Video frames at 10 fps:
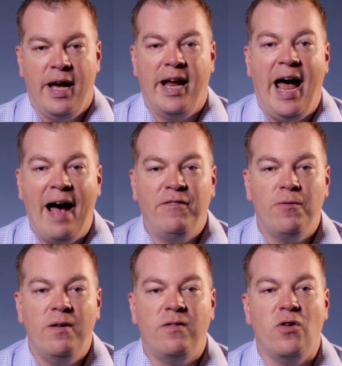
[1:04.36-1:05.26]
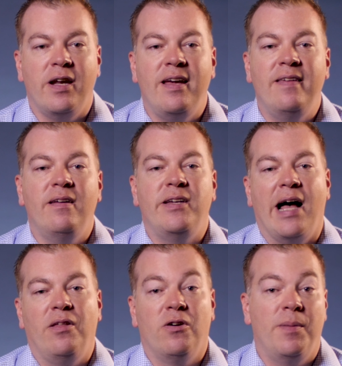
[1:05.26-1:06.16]
And afterwards, you can easily
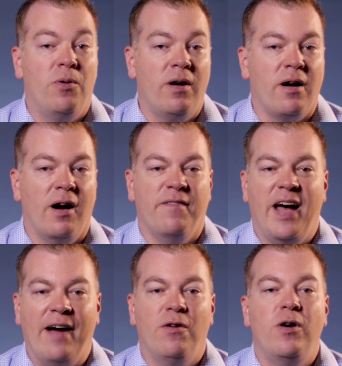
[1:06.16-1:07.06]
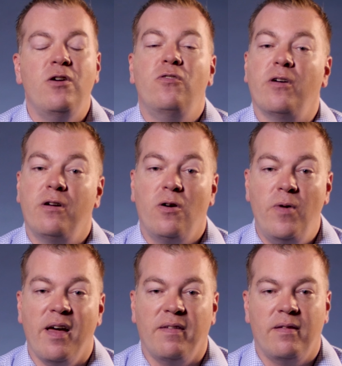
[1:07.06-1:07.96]
download a report card of everyone who took your
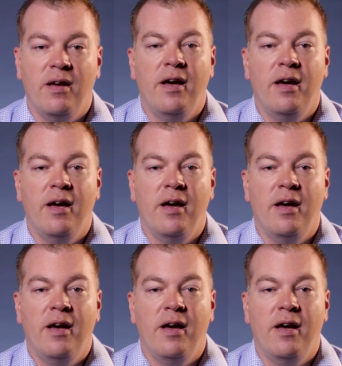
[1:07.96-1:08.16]
quiz.